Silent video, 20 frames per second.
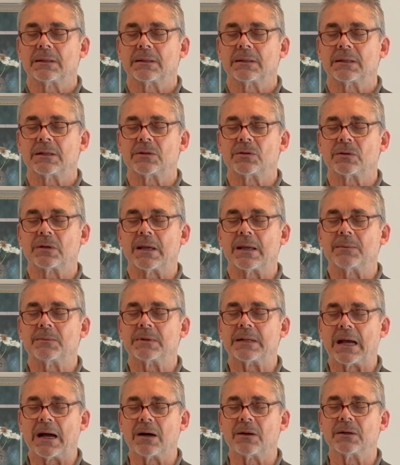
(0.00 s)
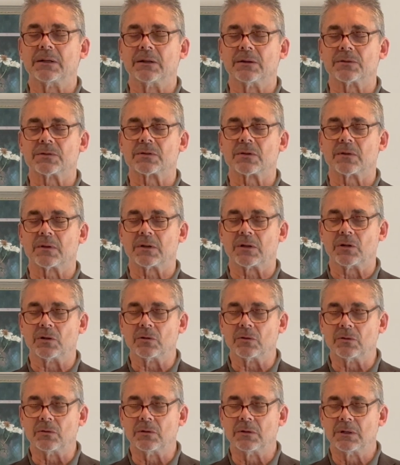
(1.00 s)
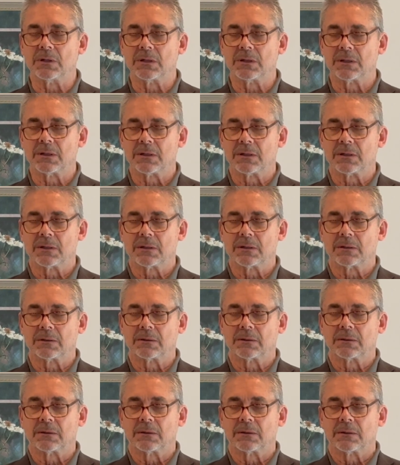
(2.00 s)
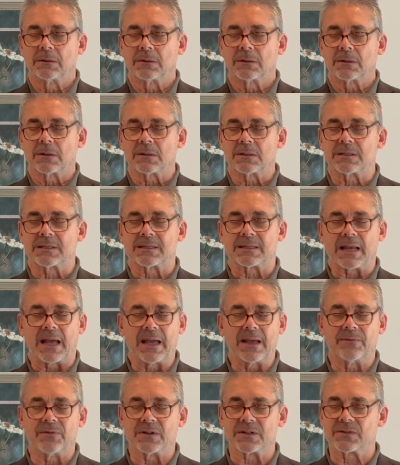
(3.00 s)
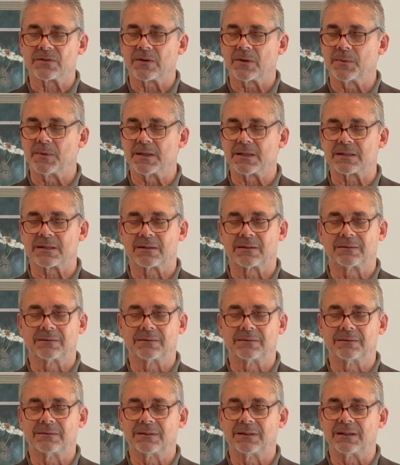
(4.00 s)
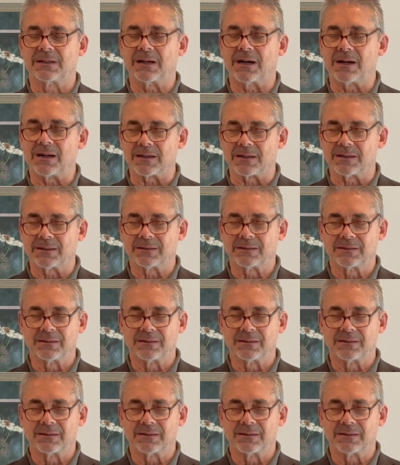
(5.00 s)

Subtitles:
That you came down here so that you could save us from this gunk.